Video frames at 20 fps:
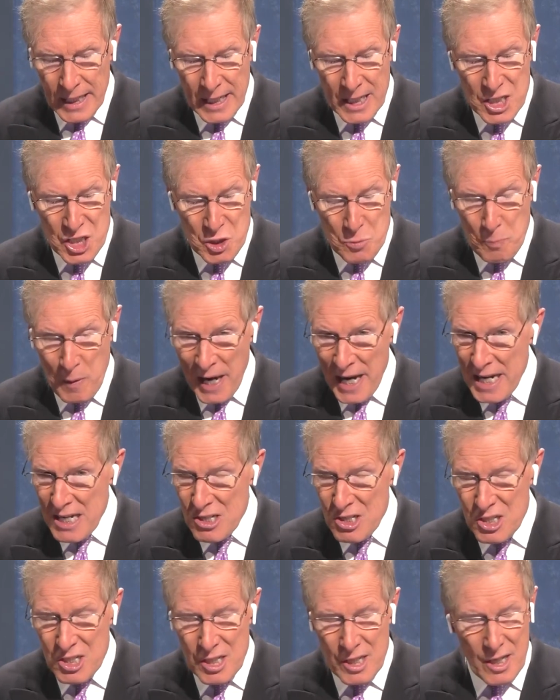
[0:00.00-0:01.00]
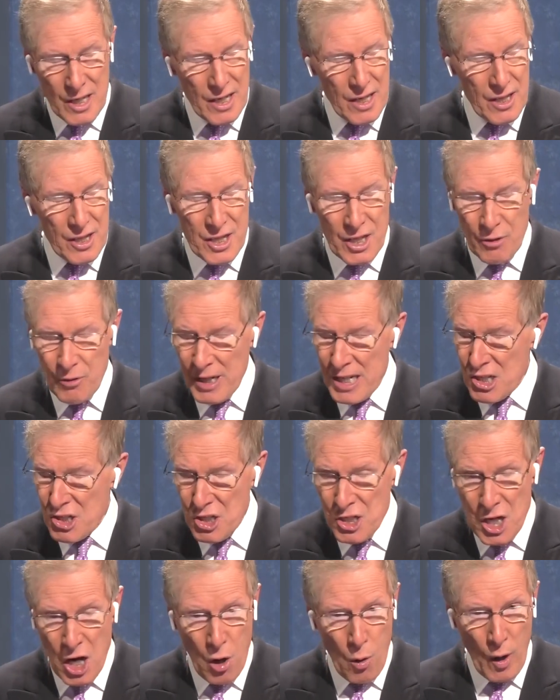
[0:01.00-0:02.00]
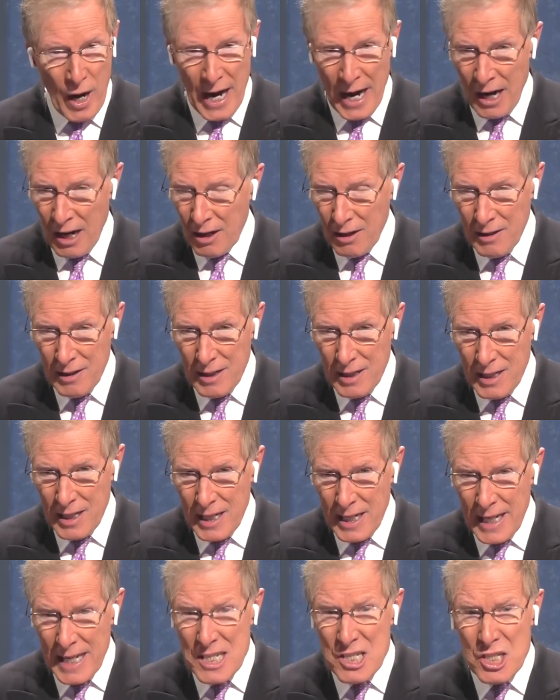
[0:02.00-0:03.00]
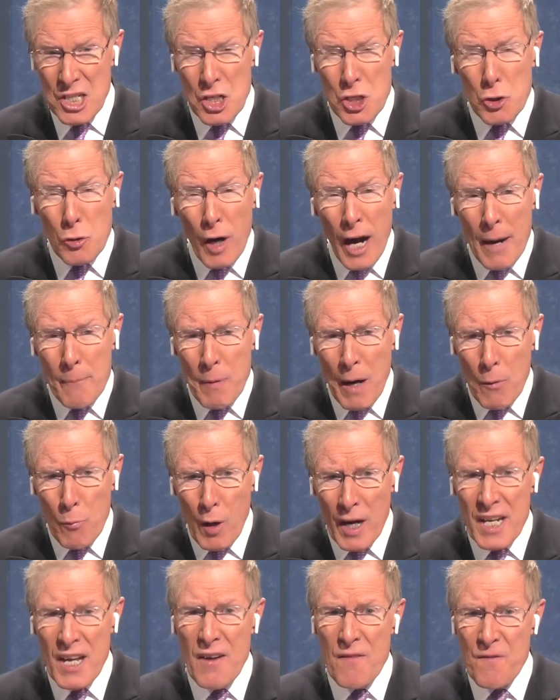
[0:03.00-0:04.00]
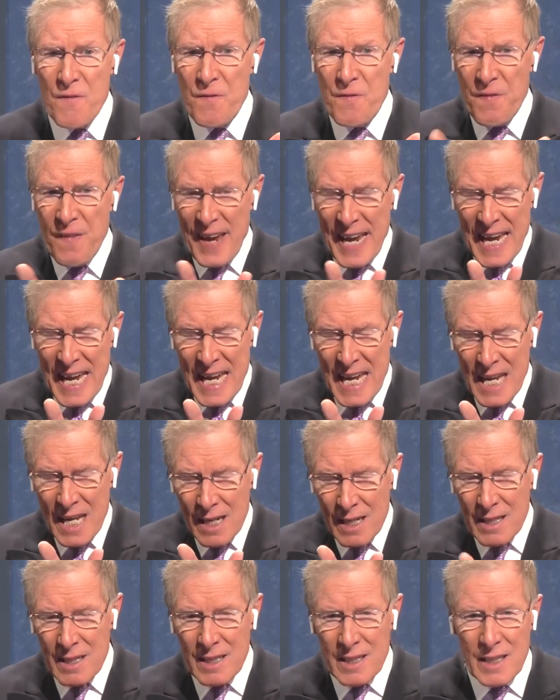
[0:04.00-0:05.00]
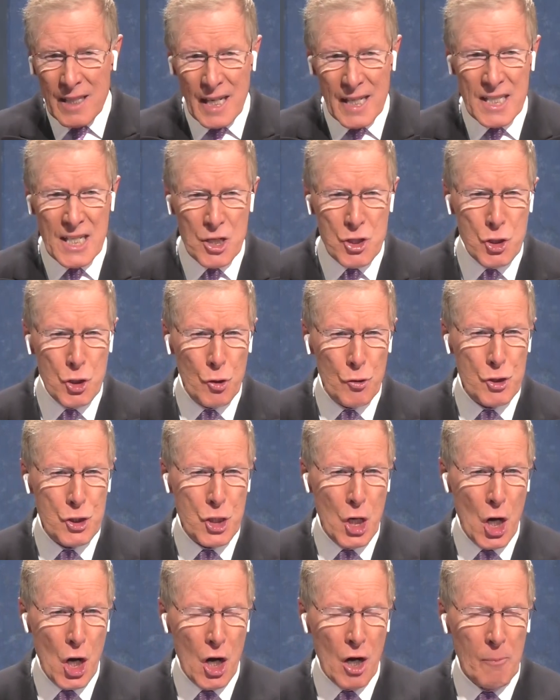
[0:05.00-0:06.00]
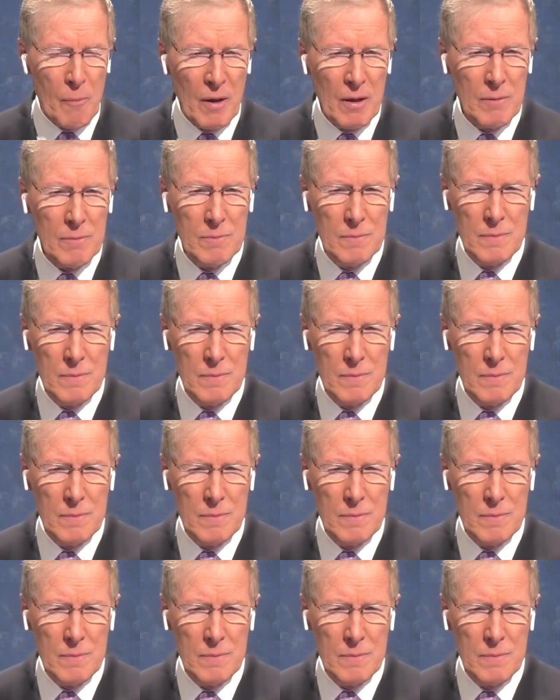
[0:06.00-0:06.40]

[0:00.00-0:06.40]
In space, there is no air. It's described by what? The initial term.